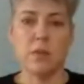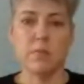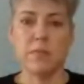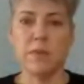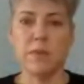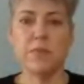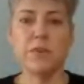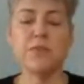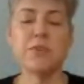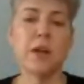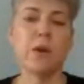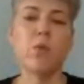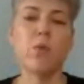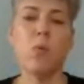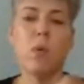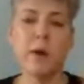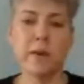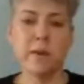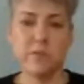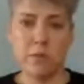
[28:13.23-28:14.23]
Um, if you
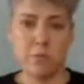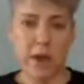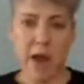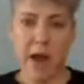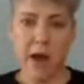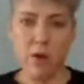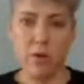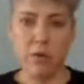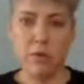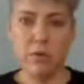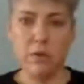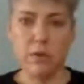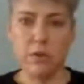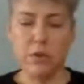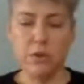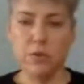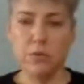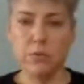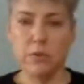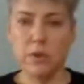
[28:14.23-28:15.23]
take one of them out,
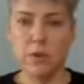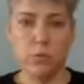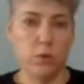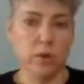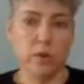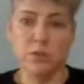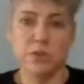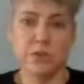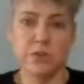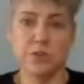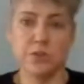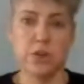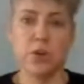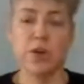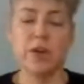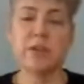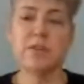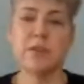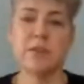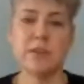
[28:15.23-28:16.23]
you it will just
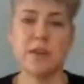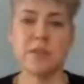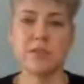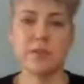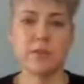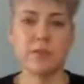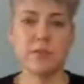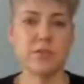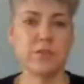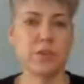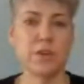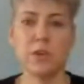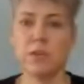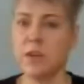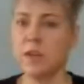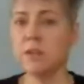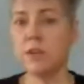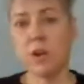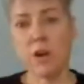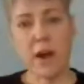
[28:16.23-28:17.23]
degrade to desert. So
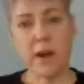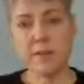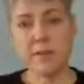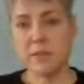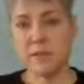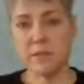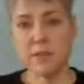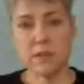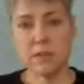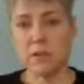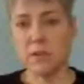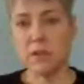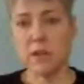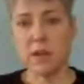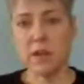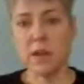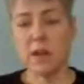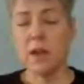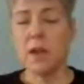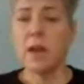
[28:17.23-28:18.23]
you need the grasses
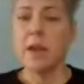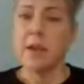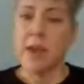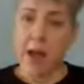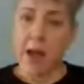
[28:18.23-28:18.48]
clearly.